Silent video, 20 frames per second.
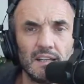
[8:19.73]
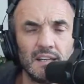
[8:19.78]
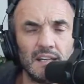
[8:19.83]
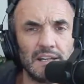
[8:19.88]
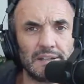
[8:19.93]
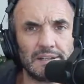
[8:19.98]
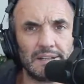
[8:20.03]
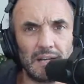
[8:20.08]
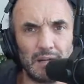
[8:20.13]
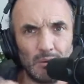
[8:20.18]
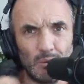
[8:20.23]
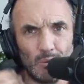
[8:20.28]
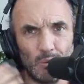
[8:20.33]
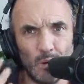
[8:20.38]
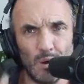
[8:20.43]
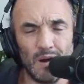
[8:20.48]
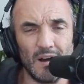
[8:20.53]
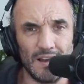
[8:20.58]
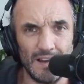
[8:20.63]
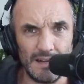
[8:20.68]
Now,
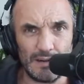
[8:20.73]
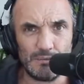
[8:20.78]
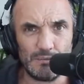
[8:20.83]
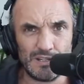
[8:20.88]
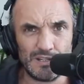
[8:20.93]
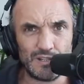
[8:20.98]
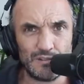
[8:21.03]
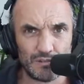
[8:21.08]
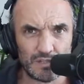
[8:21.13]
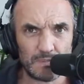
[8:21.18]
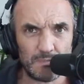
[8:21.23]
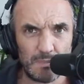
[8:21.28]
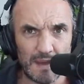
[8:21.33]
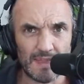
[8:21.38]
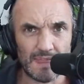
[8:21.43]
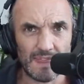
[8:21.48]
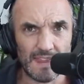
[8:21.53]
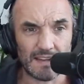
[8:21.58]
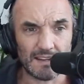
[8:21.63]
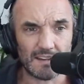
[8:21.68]
why would you
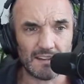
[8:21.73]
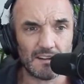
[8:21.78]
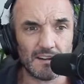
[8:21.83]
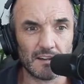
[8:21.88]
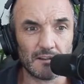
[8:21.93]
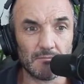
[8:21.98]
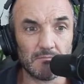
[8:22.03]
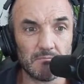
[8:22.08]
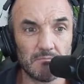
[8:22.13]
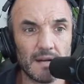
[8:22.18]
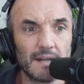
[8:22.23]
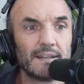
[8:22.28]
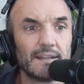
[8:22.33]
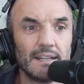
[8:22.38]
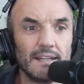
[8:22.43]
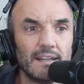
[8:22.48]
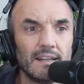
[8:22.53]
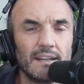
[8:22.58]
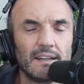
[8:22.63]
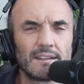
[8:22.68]
spend that kind of
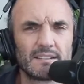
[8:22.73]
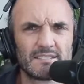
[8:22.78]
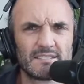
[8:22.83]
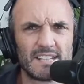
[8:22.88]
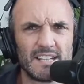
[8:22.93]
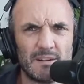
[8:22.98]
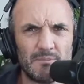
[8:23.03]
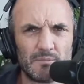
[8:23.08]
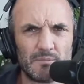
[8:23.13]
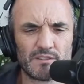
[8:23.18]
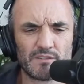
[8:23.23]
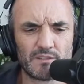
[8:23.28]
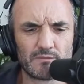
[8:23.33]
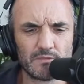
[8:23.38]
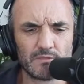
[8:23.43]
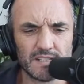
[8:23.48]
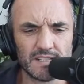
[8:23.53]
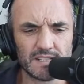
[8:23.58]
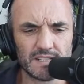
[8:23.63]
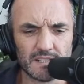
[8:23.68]
money? There's a number of
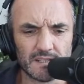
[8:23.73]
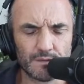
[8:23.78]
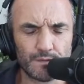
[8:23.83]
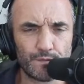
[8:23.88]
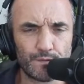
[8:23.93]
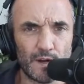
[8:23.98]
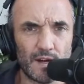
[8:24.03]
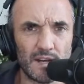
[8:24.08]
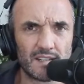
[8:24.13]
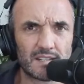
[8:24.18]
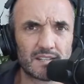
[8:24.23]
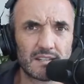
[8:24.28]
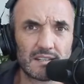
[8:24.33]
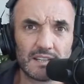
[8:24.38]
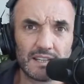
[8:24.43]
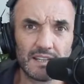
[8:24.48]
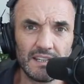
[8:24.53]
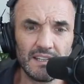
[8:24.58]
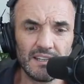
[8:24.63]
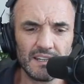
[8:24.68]
reasons.
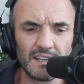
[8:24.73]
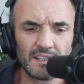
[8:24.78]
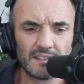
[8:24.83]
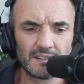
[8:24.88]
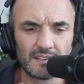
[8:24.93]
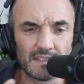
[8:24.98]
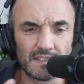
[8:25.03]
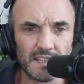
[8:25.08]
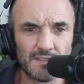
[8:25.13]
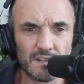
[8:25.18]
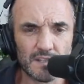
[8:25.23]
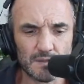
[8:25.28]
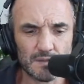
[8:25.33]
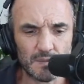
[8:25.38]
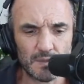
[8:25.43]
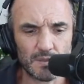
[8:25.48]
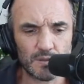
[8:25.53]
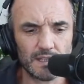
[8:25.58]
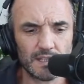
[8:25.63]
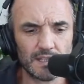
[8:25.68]
Firstly, the difference
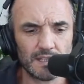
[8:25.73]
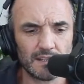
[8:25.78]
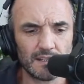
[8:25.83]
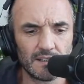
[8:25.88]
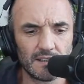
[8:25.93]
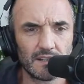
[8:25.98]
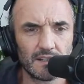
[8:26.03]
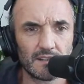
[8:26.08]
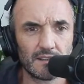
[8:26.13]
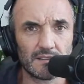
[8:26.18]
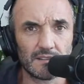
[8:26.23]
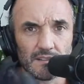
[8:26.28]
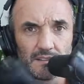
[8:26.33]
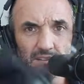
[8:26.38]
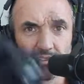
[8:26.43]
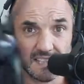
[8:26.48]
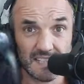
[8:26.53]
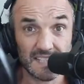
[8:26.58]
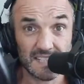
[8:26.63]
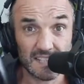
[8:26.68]
between
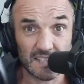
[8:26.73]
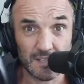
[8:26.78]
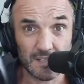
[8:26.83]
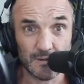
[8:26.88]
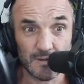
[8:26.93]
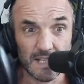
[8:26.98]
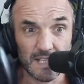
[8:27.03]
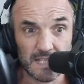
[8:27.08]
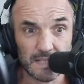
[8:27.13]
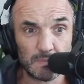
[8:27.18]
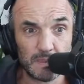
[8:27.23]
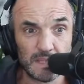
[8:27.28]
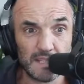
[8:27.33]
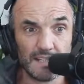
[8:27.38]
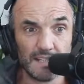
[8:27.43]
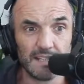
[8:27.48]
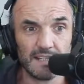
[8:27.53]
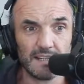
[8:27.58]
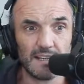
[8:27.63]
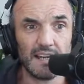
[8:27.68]
this
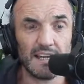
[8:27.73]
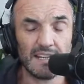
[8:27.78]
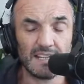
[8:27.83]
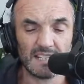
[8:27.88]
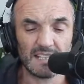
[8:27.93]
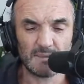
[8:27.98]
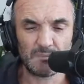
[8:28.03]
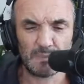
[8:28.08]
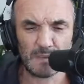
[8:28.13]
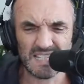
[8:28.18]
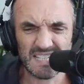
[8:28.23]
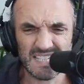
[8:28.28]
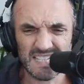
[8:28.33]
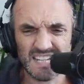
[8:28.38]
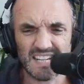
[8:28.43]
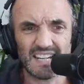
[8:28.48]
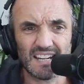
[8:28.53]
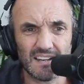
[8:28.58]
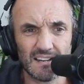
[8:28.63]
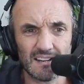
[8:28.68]
USB and
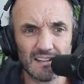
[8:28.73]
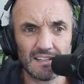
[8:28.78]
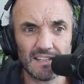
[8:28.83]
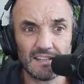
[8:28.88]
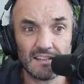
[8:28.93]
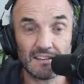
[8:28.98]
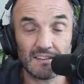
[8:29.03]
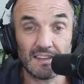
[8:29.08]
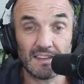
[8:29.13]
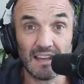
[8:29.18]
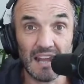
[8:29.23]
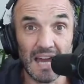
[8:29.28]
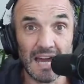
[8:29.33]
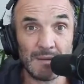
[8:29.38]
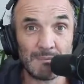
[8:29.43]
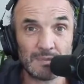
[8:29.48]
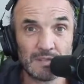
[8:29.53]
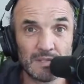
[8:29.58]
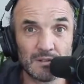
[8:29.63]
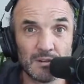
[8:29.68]
particularly the
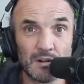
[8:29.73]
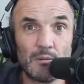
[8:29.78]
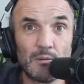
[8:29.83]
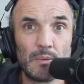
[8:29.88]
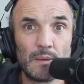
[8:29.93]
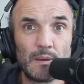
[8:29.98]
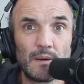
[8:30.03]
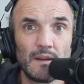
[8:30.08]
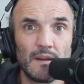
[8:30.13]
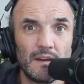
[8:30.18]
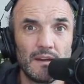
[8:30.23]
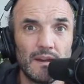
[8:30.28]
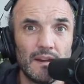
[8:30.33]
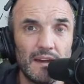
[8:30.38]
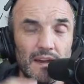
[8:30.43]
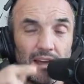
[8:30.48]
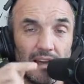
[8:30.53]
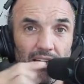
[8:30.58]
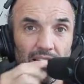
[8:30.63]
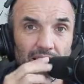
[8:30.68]
laptop
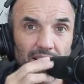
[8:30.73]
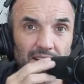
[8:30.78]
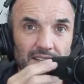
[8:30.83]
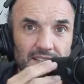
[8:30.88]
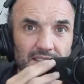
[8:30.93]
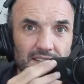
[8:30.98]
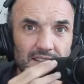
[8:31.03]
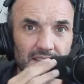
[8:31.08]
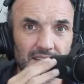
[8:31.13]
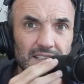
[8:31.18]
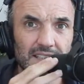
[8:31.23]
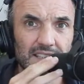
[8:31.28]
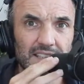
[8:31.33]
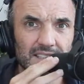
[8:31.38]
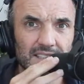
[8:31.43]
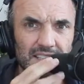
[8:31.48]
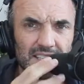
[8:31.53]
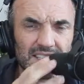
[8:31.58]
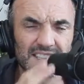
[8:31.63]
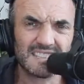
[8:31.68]
and
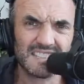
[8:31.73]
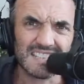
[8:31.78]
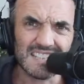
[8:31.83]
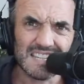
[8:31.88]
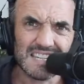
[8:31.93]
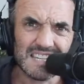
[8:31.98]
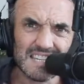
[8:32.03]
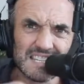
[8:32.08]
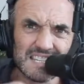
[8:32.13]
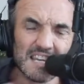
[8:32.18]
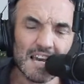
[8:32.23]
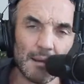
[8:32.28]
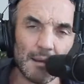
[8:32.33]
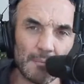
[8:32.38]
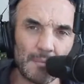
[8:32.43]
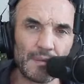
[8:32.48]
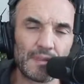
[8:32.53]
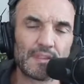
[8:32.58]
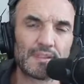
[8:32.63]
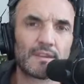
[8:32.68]
this is the
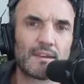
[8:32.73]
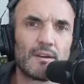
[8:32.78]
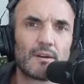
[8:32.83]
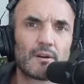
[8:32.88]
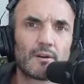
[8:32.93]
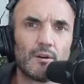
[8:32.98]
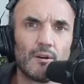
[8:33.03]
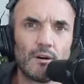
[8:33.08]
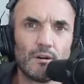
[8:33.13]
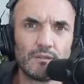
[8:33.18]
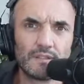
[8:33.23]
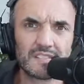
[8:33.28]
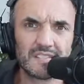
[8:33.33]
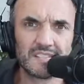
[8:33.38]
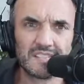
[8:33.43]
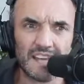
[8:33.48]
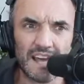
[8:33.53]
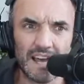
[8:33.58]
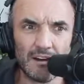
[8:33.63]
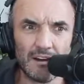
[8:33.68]
depth of
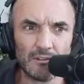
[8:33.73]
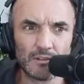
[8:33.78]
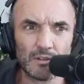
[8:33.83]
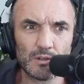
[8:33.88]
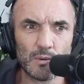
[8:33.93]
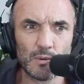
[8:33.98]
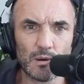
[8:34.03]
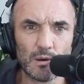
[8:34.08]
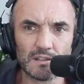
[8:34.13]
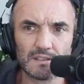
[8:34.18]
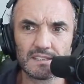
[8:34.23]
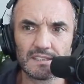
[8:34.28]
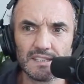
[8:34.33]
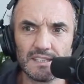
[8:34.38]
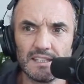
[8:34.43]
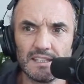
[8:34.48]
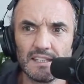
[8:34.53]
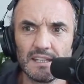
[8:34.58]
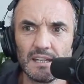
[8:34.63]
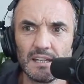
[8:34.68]
sound
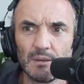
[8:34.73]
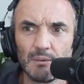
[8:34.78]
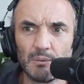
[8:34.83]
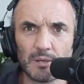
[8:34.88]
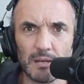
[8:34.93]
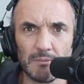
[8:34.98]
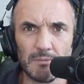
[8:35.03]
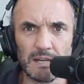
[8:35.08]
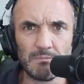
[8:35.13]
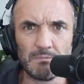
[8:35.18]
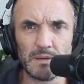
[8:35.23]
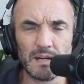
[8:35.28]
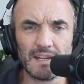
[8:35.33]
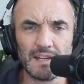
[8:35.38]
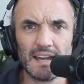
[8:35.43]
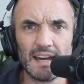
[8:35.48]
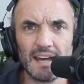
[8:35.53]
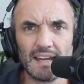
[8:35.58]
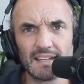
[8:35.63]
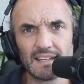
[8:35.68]
quality. What I mean by
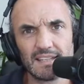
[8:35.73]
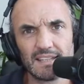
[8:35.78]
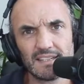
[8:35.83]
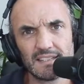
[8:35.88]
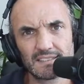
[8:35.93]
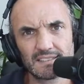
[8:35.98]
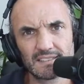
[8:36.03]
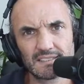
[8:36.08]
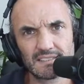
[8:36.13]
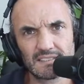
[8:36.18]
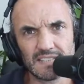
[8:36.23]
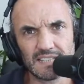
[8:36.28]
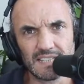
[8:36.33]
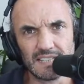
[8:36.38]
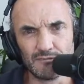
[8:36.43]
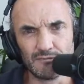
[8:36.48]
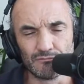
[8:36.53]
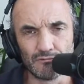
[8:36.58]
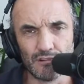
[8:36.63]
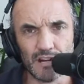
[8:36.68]
that is
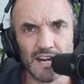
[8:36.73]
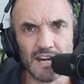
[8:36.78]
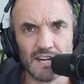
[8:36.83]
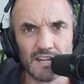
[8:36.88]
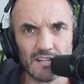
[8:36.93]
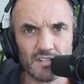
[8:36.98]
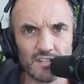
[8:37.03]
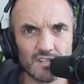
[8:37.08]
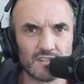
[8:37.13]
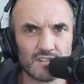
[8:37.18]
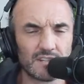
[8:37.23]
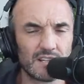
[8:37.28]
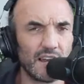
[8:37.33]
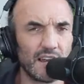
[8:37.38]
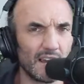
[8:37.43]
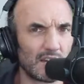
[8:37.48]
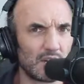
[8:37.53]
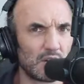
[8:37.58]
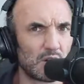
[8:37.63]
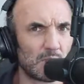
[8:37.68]
the range.
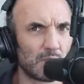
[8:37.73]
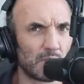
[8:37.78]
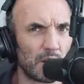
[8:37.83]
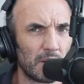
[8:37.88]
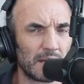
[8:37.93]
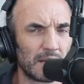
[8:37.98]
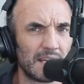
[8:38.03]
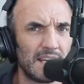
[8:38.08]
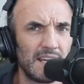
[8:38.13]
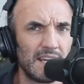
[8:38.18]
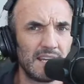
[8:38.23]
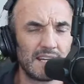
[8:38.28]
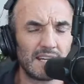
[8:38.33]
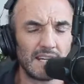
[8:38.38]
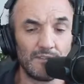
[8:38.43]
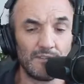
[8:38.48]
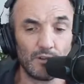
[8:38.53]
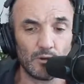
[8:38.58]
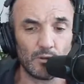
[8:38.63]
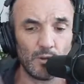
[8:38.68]
Like, you can probably hear,
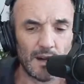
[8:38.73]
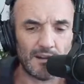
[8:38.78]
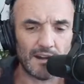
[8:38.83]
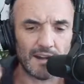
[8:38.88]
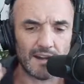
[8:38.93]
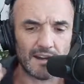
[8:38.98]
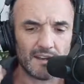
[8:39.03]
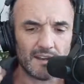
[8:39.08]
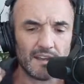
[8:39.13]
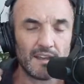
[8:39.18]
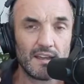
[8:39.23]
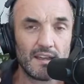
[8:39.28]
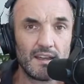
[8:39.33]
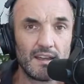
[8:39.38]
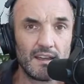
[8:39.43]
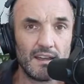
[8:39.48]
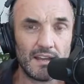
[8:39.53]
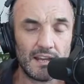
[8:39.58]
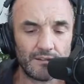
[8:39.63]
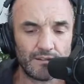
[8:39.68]
if you're wearing
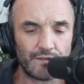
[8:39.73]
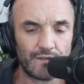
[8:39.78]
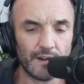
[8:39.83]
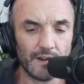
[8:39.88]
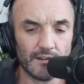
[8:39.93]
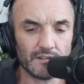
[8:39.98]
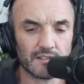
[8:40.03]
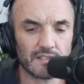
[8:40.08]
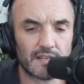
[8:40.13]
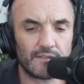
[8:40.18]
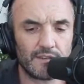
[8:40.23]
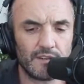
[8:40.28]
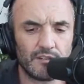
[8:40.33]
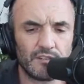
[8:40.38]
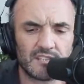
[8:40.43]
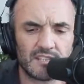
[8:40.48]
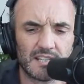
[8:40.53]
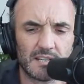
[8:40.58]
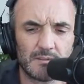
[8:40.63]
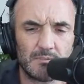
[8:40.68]
headphones, if you
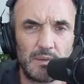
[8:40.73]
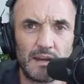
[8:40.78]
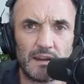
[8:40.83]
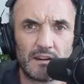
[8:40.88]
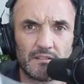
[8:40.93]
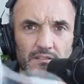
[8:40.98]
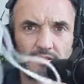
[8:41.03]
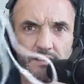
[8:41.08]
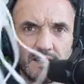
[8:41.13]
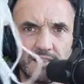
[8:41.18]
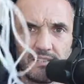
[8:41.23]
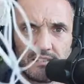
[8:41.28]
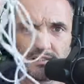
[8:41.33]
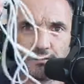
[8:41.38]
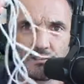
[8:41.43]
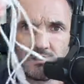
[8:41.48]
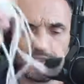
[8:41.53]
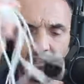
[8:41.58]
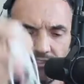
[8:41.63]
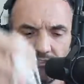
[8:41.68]
stick a pair of these
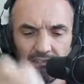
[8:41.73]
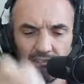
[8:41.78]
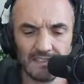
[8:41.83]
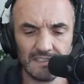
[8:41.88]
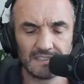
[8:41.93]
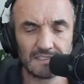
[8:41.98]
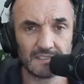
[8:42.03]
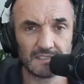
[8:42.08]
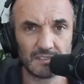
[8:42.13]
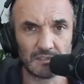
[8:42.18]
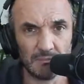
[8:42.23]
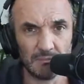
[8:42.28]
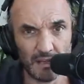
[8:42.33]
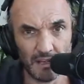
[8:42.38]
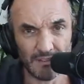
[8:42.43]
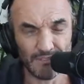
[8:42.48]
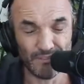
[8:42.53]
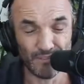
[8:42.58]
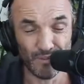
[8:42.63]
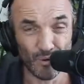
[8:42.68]
on and you listen to
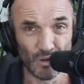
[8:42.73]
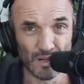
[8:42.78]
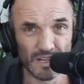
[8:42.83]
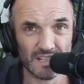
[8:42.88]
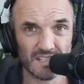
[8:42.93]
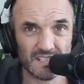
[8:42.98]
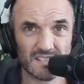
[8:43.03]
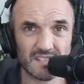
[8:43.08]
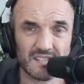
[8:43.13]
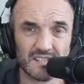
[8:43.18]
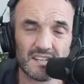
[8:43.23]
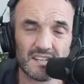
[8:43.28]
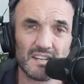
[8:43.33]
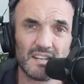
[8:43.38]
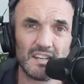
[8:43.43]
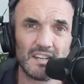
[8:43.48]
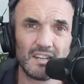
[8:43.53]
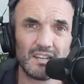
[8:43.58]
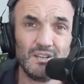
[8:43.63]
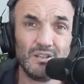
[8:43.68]
my voice,
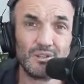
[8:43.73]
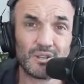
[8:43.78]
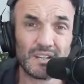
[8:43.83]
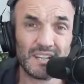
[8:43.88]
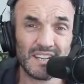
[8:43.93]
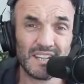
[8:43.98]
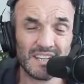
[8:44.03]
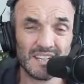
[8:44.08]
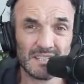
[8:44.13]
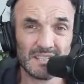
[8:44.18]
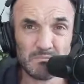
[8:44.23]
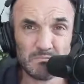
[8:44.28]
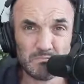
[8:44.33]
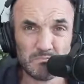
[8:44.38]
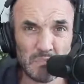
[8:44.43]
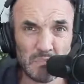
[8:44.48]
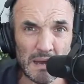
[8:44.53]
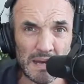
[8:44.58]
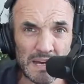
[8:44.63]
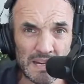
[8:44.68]
you're going to hear
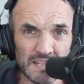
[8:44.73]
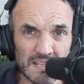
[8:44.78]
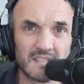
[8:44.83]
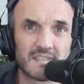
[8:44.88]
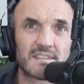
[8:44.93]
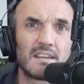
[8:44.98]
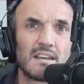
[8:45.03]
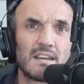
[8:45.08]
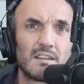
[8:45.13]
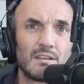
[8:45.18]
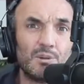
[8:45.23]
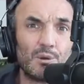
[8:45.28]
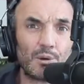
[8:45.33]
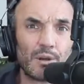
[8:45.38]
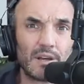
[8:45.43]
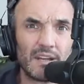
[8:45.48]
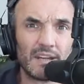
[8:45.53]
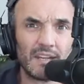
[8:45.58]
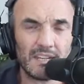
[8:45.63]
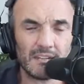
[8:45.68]
bass, you're
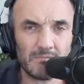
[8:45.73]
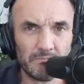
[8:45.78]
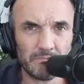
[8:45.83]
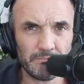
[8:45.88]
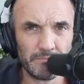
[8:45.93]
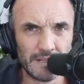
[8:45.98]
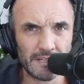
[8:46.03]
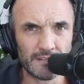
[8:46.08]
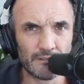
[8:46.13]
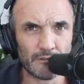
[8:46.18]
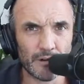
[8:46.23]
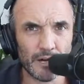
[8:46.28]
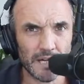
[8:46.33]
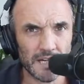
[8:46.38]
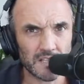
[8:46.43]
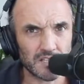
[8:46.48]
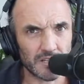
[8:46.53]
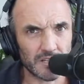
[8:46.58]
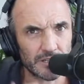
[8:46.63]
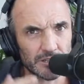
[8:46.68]
going to hear
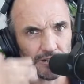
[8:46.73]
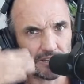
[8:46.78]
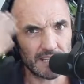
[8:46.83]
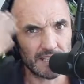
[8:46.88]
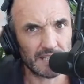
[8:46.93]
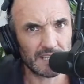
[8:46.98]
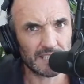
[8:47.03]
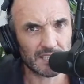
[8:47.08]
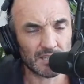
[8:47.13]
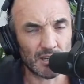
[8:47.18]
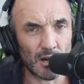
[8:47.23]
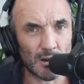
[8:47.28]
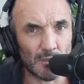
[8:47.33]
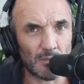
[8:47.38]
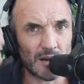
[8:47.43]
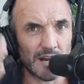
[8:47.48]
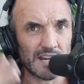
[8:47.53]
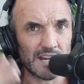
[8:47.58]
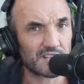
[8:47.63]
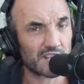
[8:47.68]
mid-range, and you're going to hear top
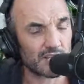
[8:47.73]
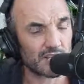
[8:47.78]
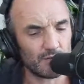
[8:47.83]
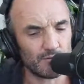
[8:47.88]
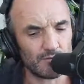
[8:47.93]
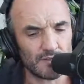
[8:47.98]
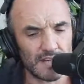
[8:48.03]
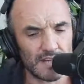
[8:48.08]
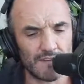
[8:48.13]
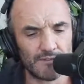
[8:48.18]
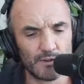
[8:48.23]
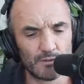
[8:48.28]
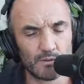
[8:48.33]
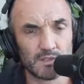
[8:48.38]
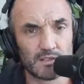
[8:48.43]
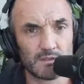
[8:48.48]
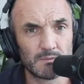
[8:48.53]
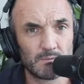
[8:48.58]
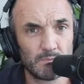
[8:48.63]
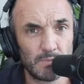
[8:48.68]
range that you never
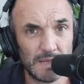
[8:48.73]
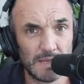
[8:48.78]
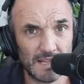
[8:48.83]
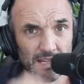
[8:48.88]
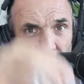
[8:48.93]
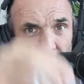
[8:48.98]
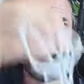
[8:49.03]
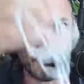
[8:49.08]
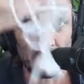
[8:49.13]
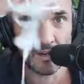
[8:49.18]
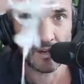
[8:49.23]
would pick up